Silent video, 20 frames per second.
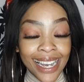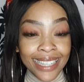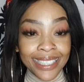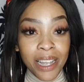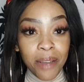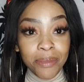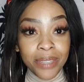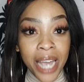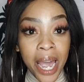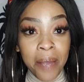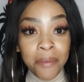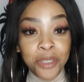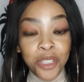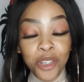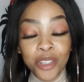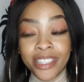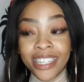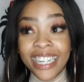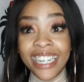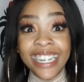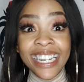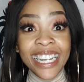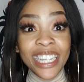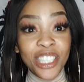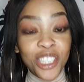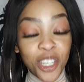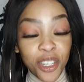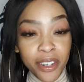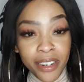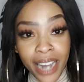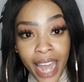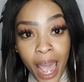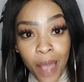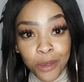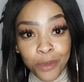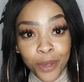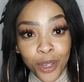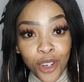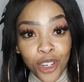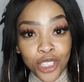Sometimes you delete certain
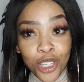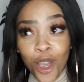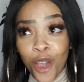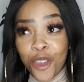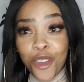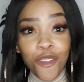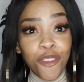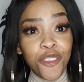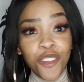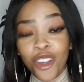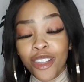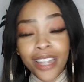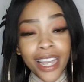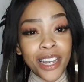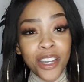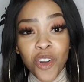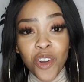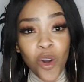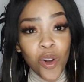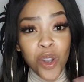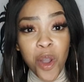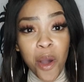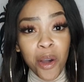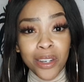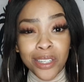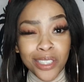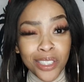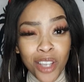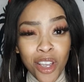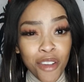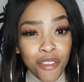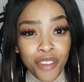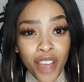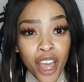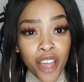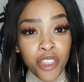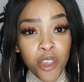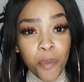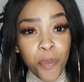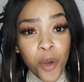apps because you feel they no longer serve
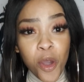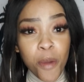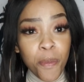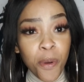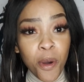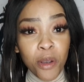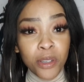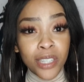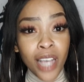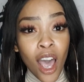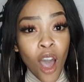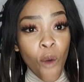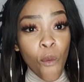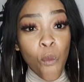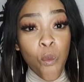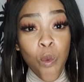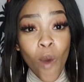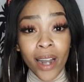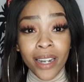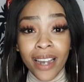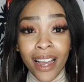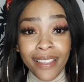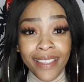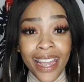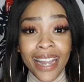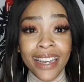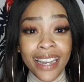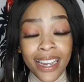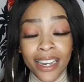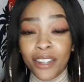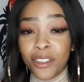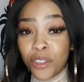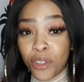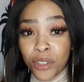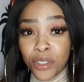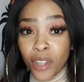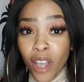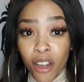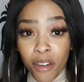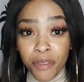the purpose what they needed to
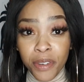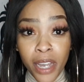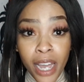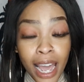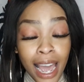serve.